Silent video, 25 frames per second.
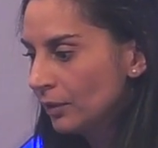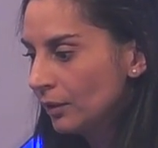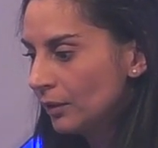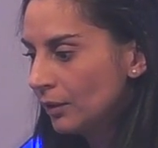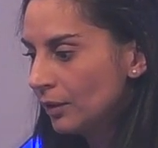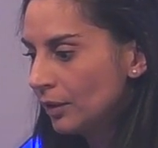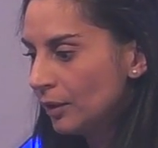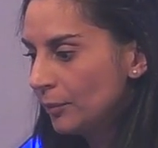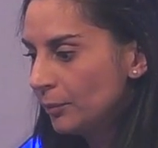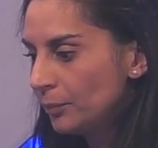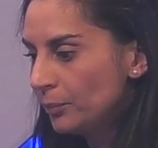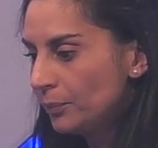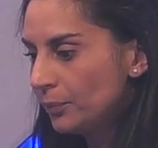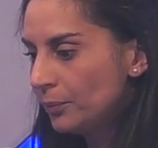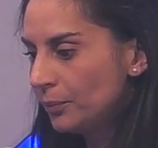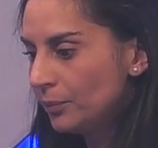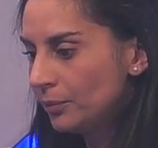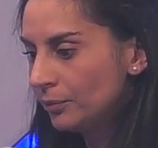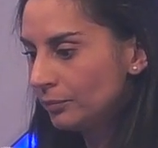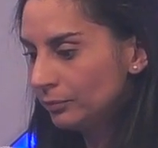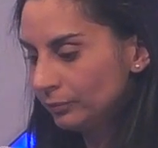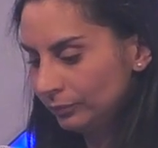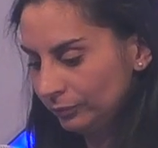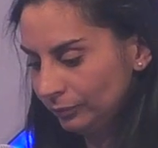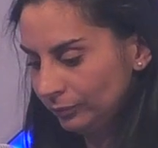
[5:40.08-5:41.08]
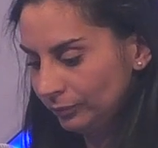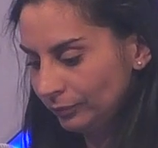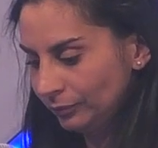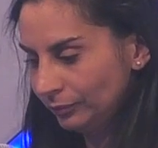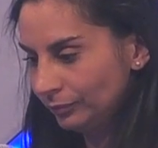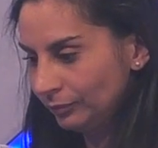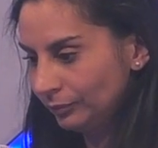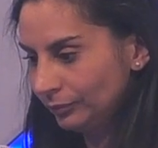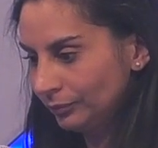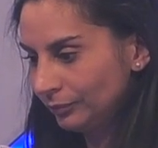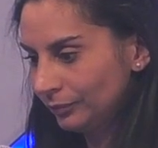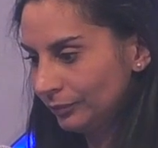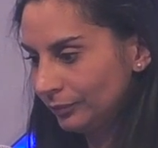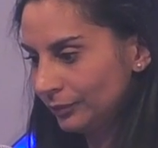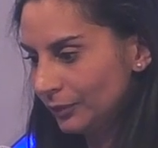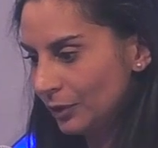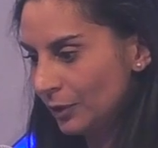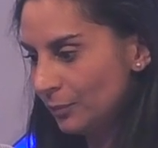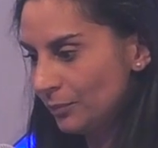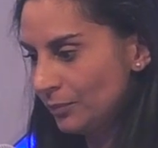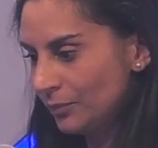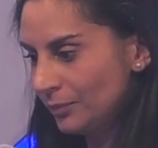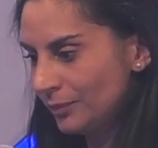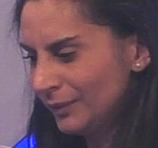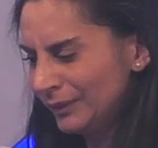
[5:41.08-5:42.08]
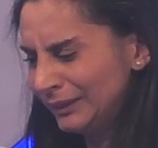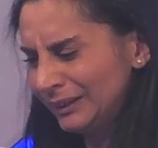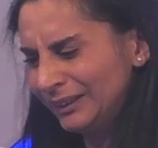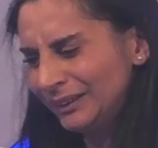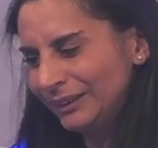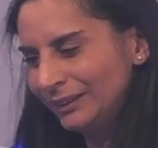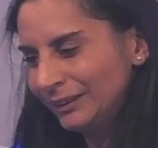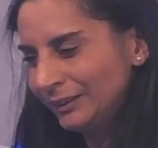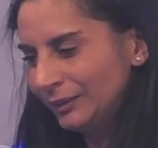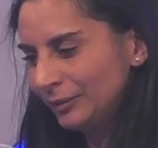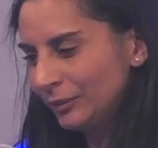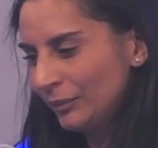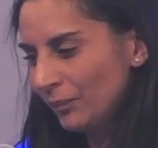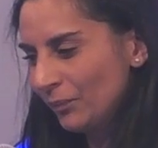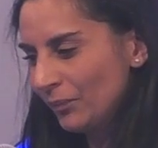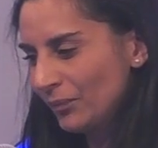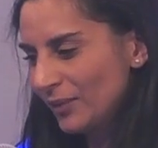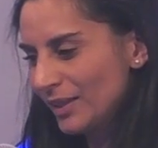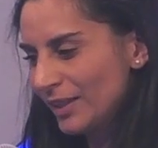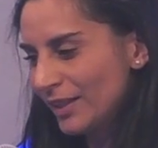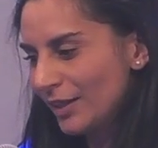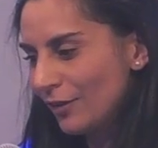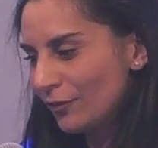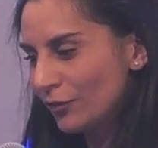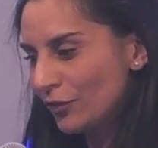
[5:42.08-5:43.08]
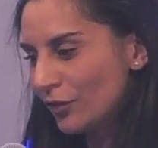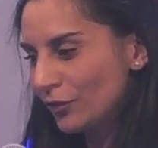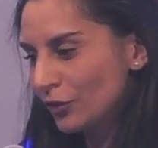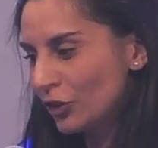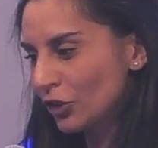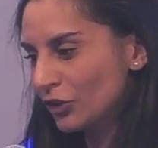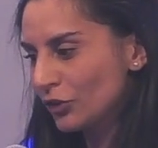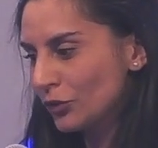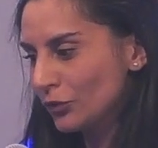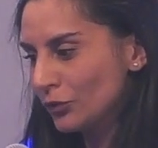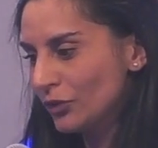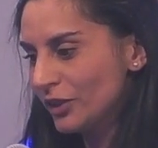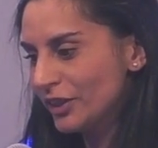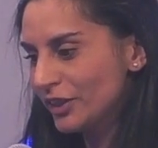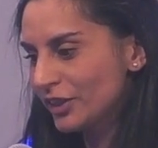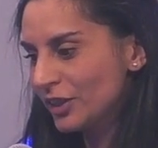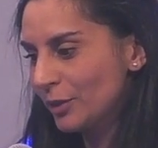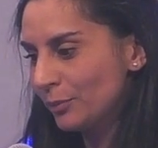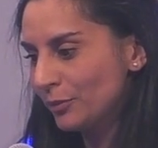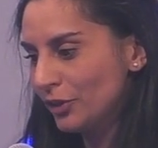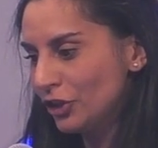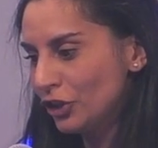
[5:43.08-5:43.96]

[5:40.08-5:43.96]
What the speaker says: Up. I've got really some